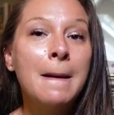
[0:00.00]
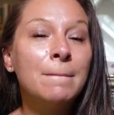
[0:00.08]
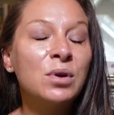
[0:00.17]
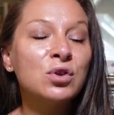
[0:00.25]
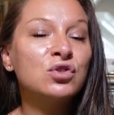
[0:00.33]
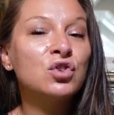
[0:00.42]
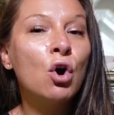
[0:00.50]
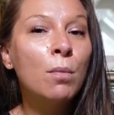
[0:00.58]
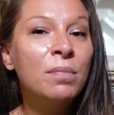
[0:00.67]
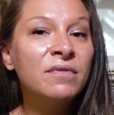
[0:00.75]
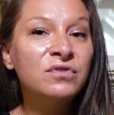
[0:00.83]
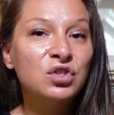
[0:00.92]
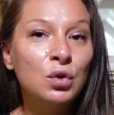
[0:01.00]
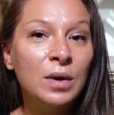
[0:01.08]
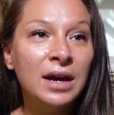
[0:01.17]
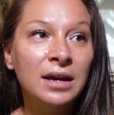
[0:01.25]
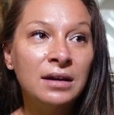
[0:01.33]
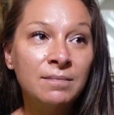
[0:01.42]
But on top of
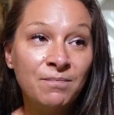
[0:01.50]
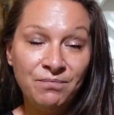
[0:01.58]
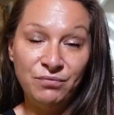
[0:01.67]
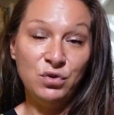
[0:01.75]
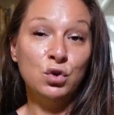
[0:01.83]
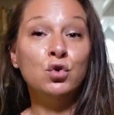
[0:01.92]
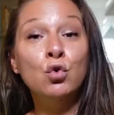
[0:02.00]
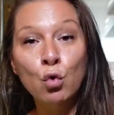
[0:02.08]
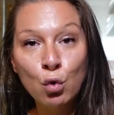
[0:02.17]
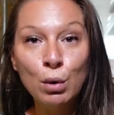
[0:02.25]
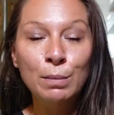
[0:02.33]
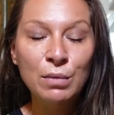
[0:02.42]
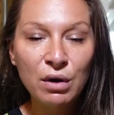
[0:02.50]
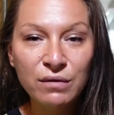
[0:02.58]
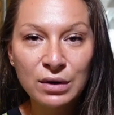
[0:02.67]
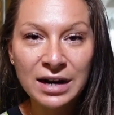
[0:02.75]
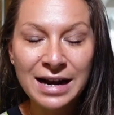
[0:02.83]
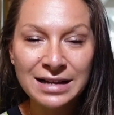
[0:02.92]
doing the norm of
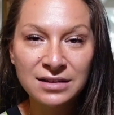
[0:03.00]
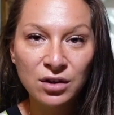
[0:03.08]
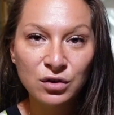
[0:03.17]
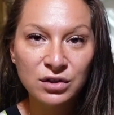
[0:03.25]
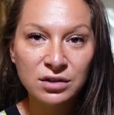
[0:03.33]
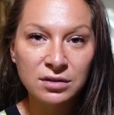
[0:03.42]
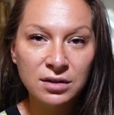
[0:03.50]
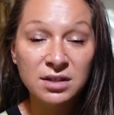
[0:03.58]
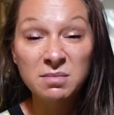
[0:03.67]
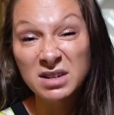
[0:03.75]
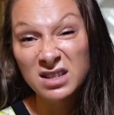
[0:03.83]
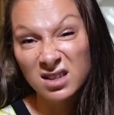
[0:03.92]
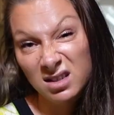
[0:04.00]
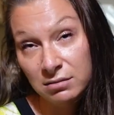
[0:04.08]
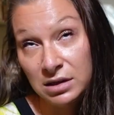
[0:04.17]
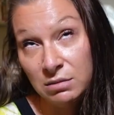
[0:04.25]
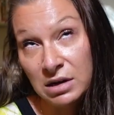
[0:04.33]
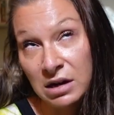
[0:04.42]
what an antioxidant does, but it does it
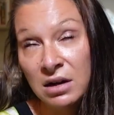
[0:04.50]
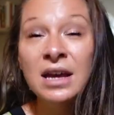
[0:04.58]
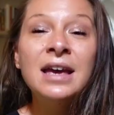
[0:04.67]
really well,